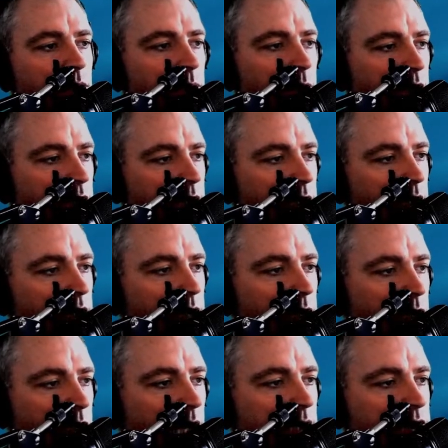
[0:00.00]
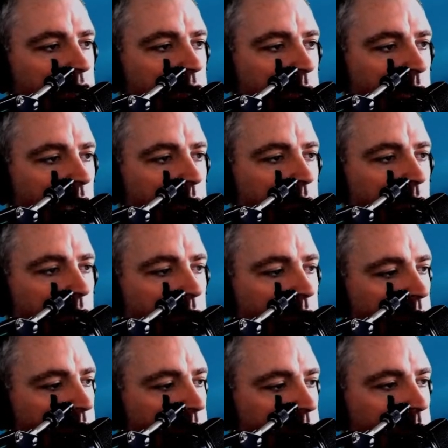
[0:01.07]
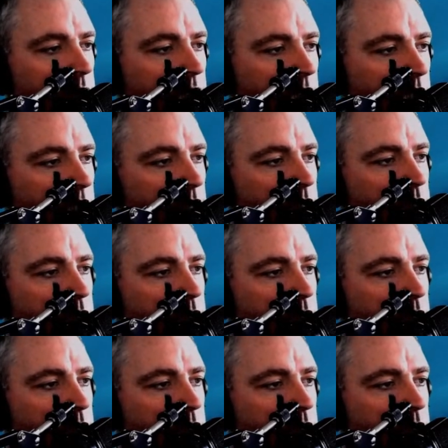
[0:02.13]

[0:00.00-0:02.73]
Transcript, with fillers: We can run Sweet Home 3D from here,